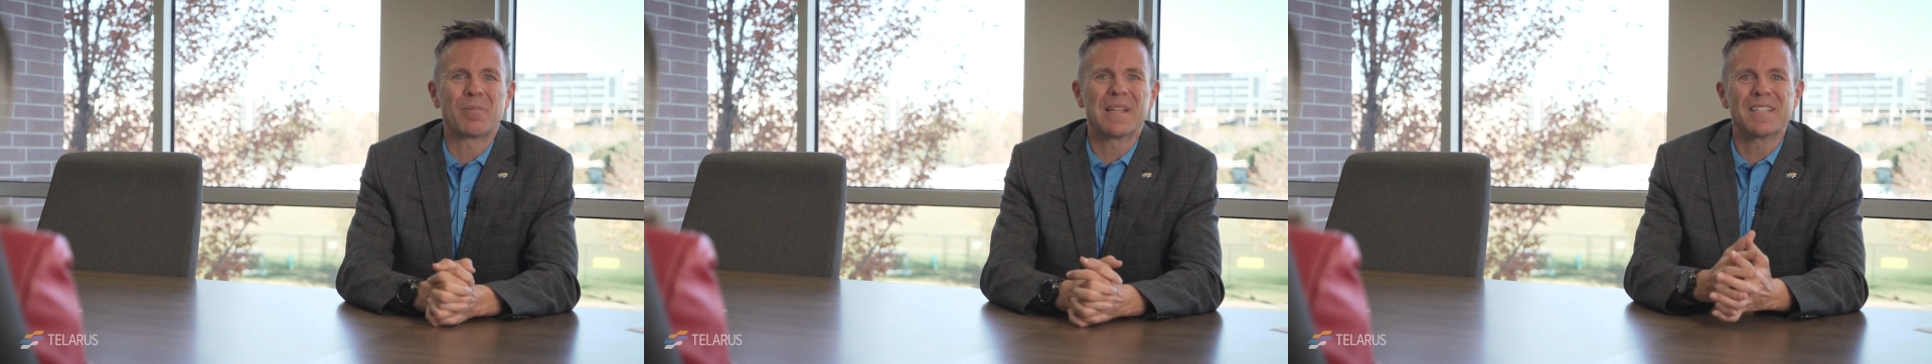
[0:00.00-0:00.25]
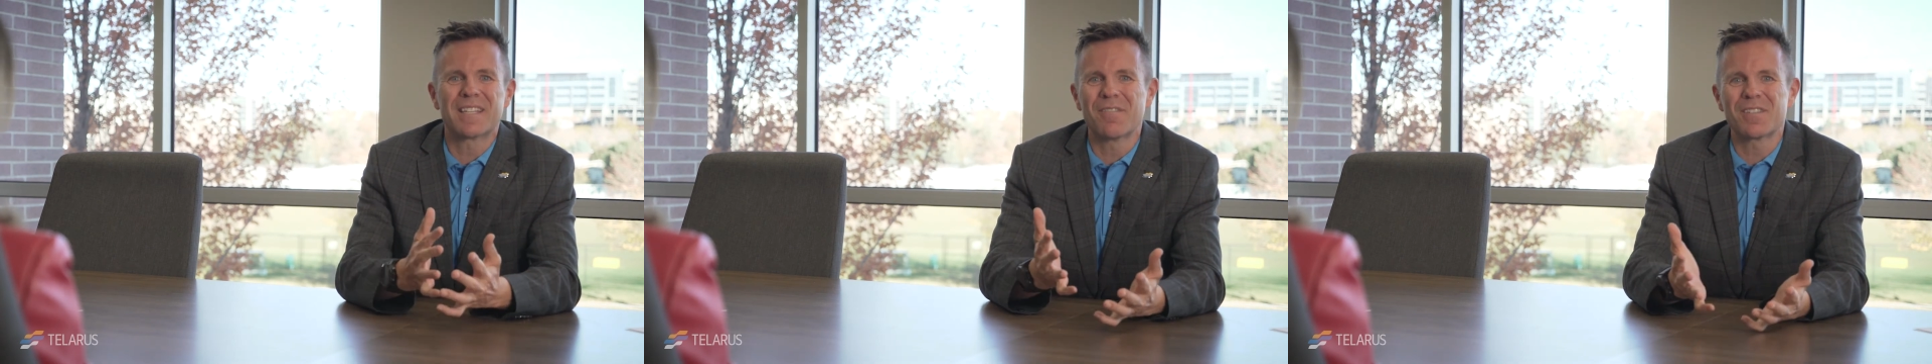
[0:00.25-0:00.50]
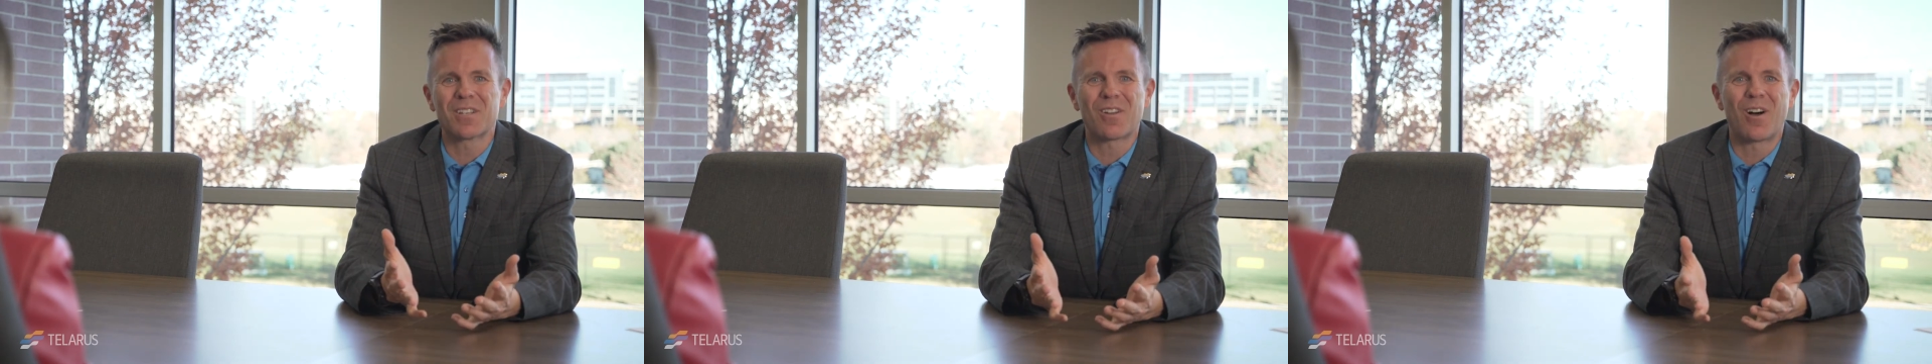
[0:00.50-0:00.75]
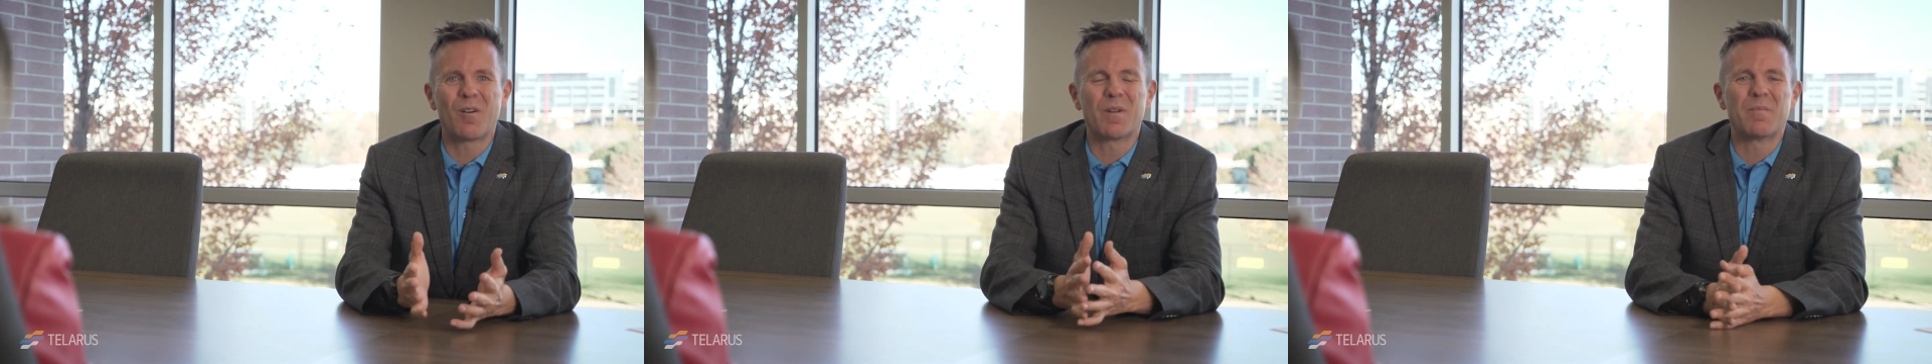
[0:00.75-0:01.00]
please give us a
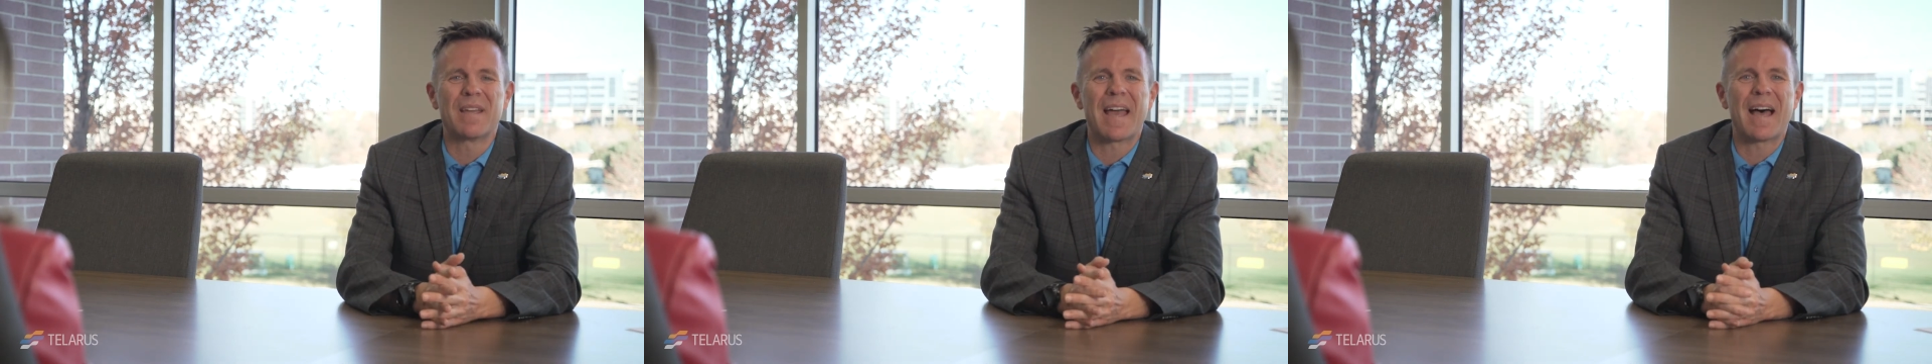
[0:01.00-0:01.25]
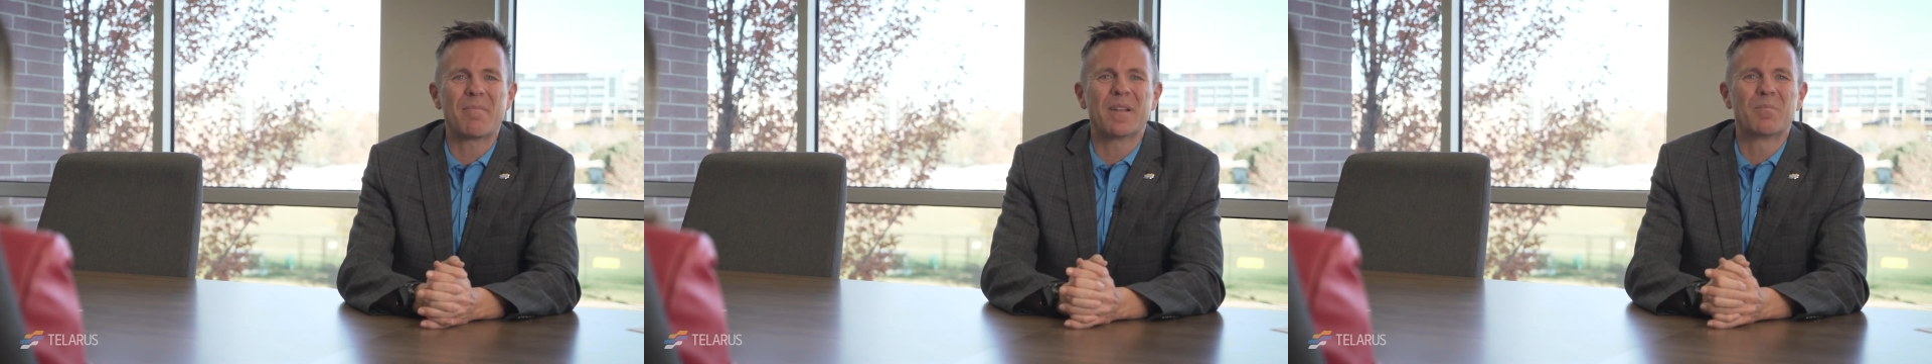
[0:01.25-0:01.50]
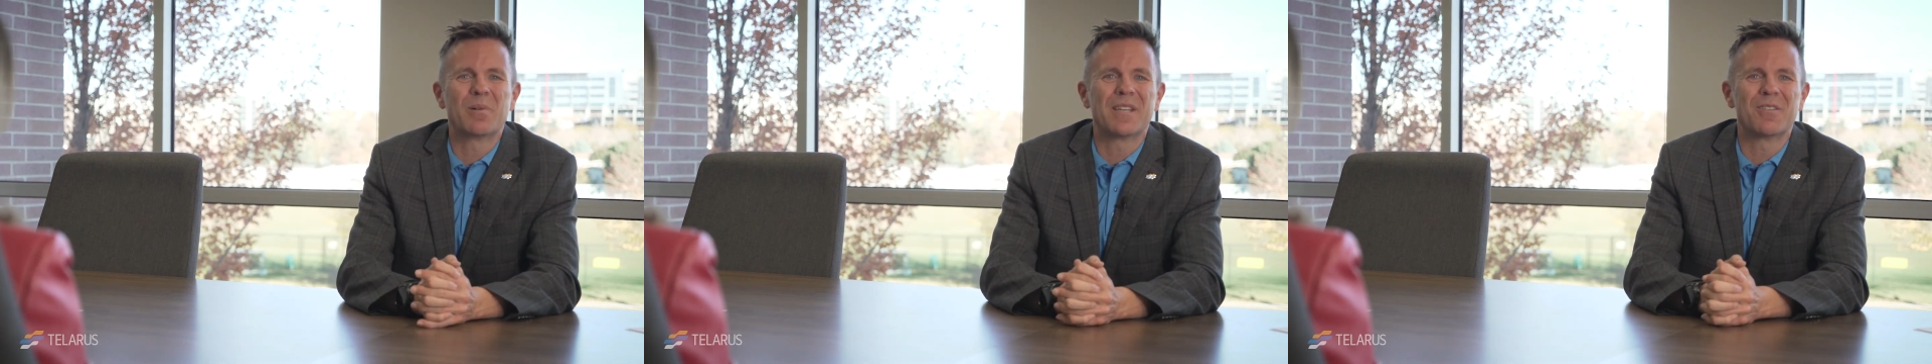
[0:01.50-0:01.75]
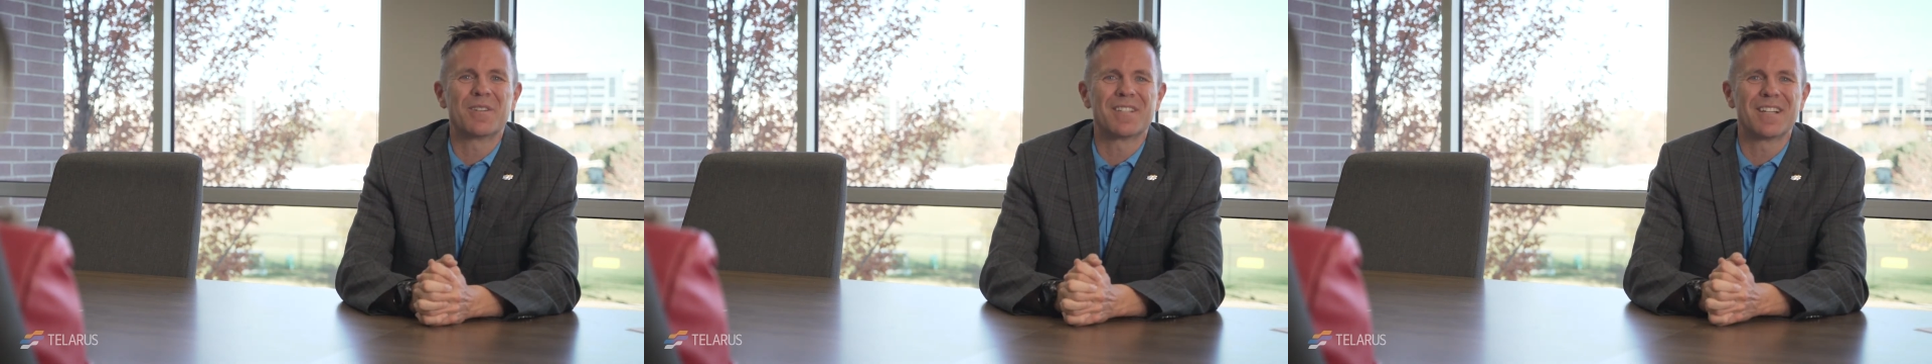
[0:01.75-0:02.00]
call. We'd be happy to put
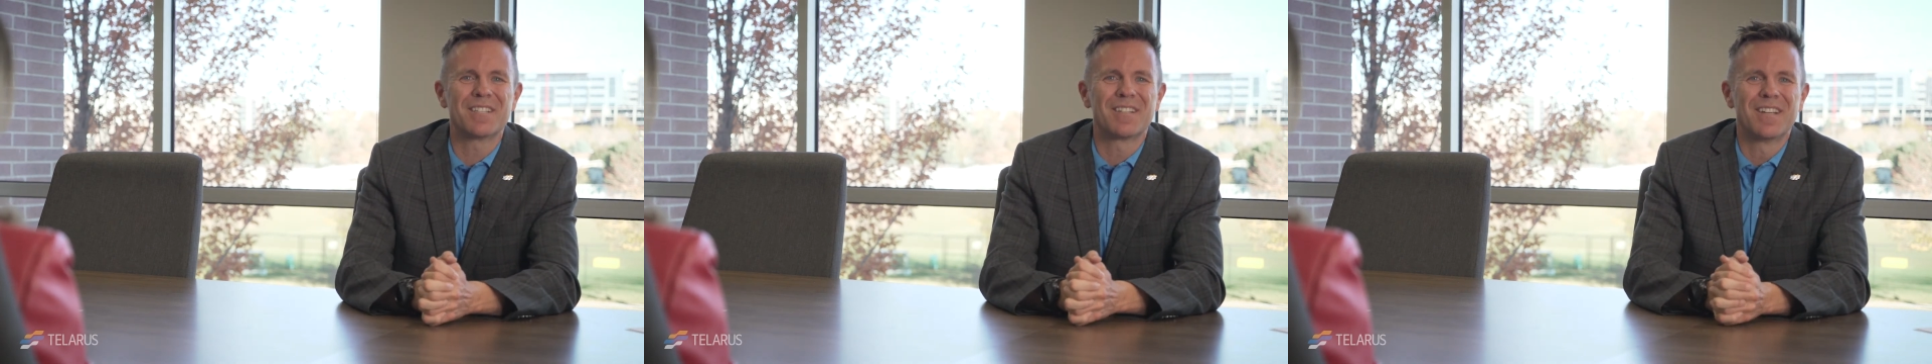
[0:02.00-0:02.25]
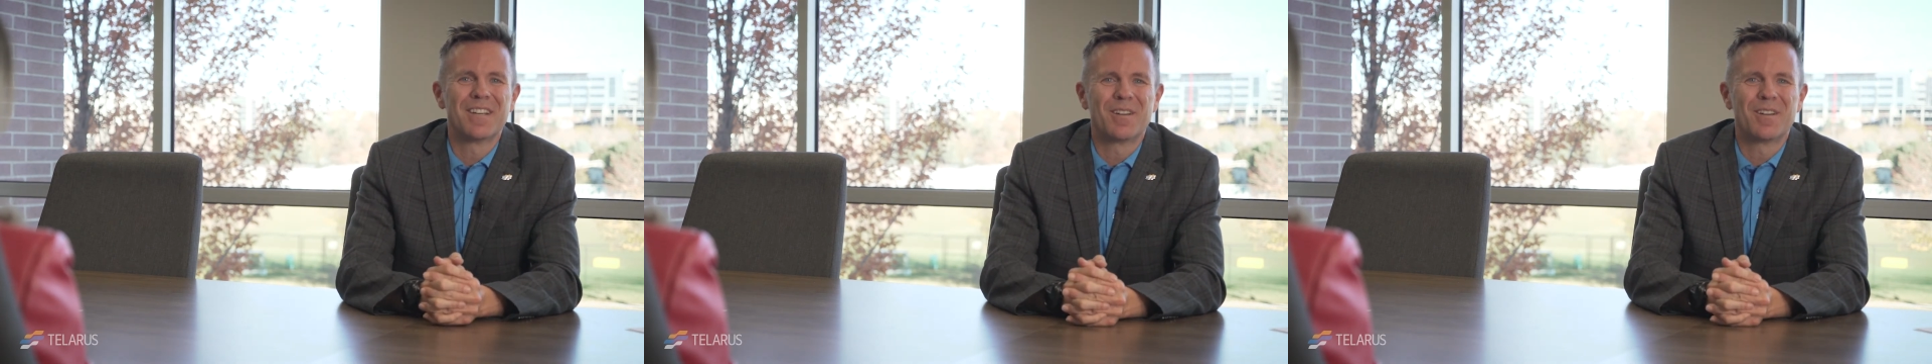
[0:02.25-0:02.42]
you in touch